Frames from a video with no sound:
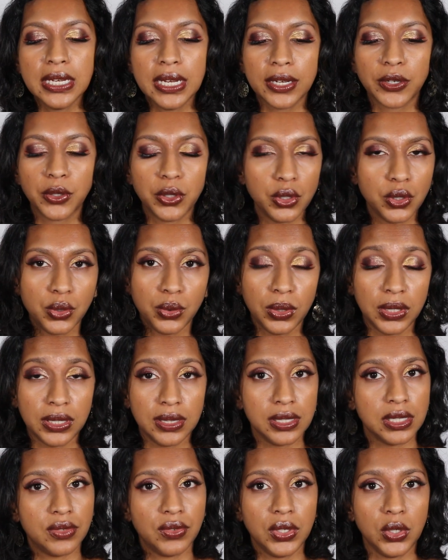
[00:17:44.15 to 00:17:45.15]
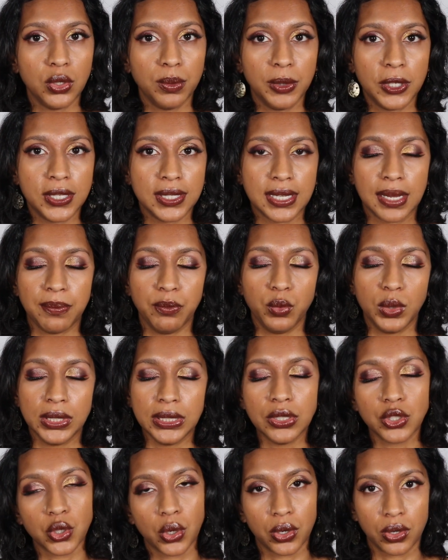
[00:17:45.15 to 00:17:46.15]
Couldn't do it in this video because I'm really
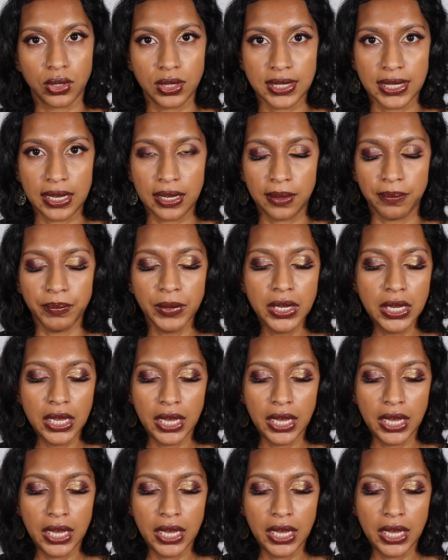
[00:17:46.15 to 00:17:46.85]
short on time,